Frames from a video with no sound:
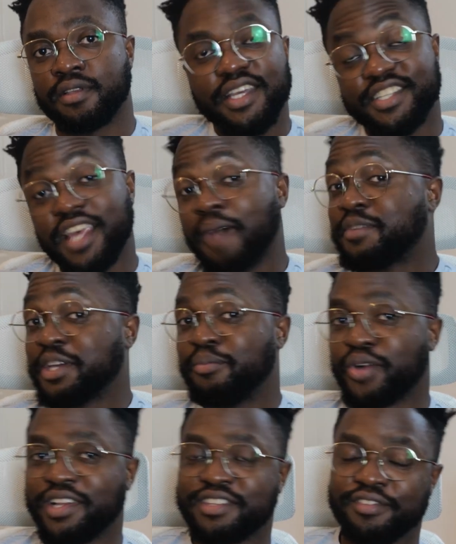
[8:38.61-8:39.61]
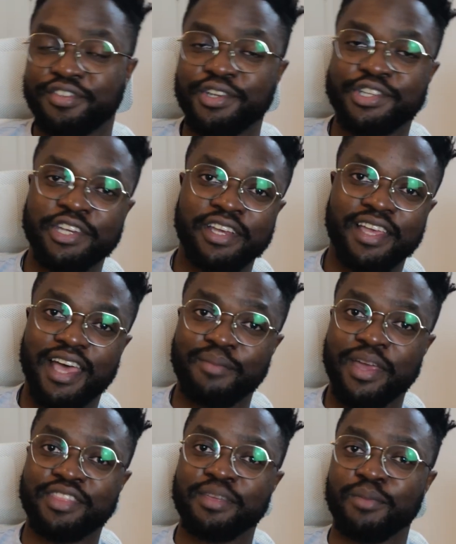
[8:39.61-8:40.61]
It's time to embrace the future and
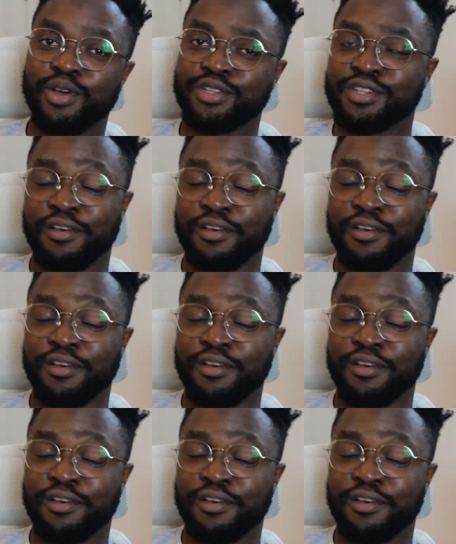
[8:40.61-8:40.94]
make the most